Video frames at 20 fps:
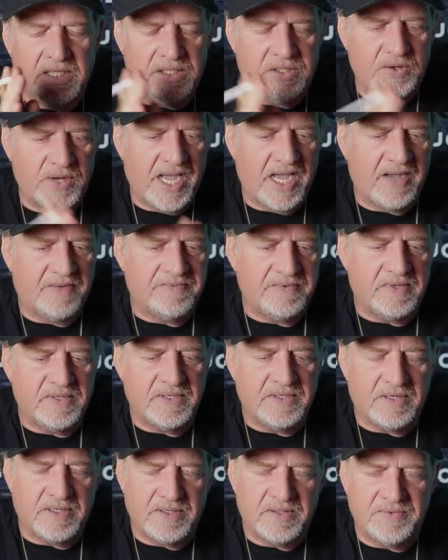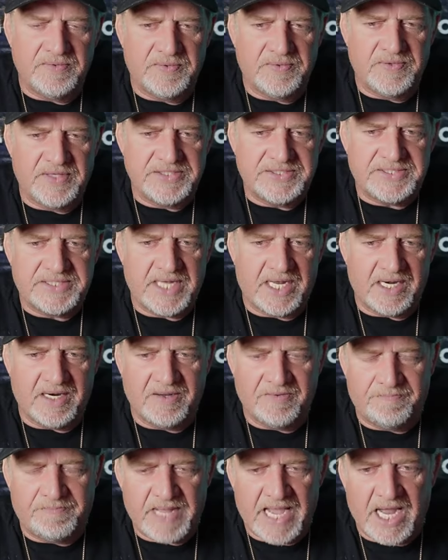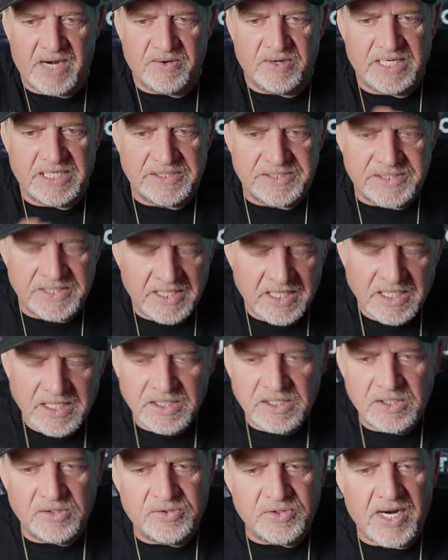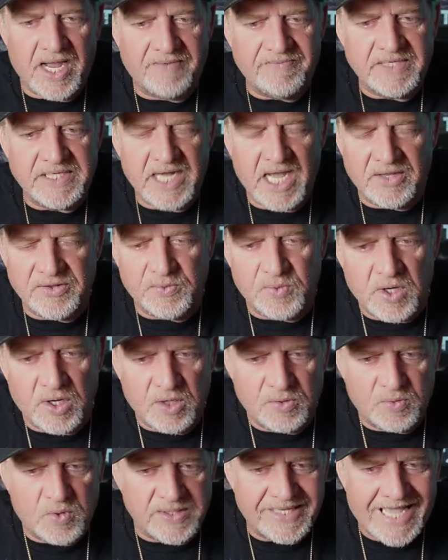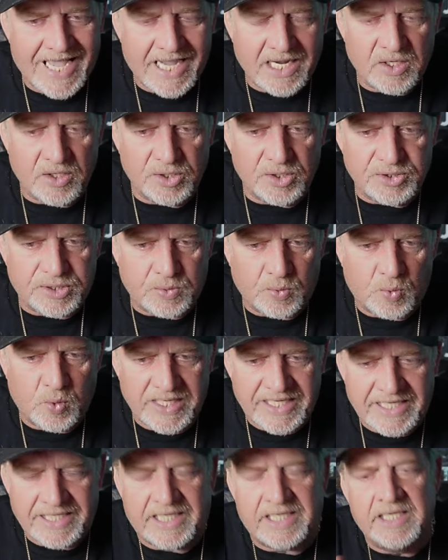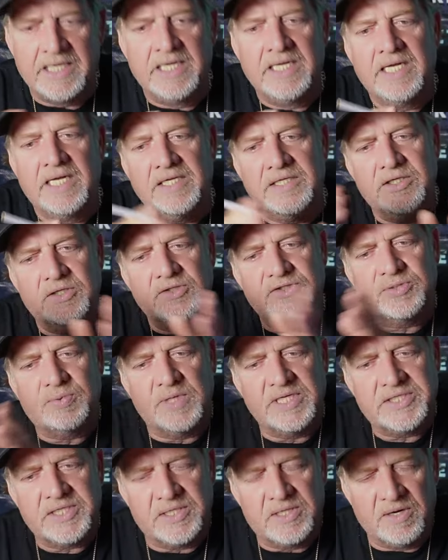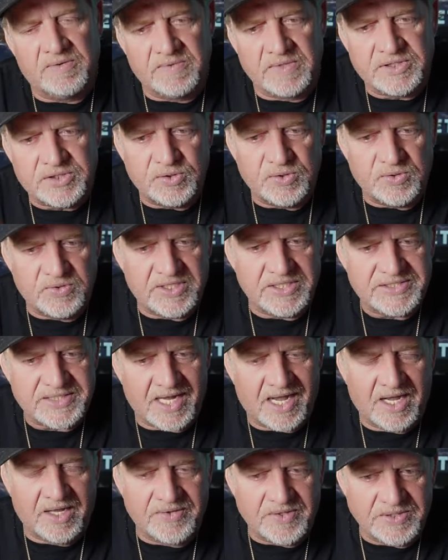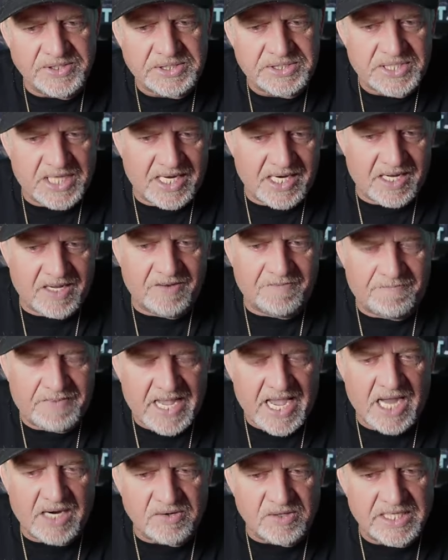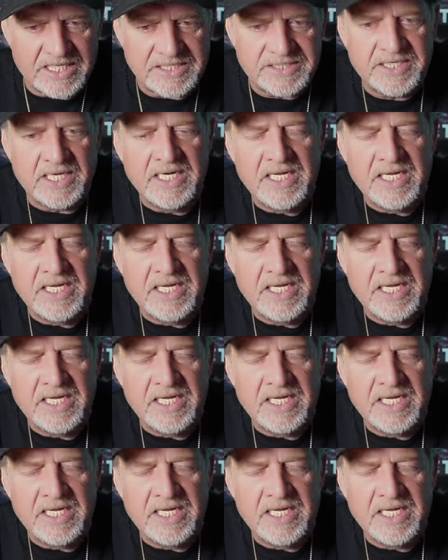have this set of batteries. You're driving down the road. When that goes weak, you switch it over to this other set of batteries.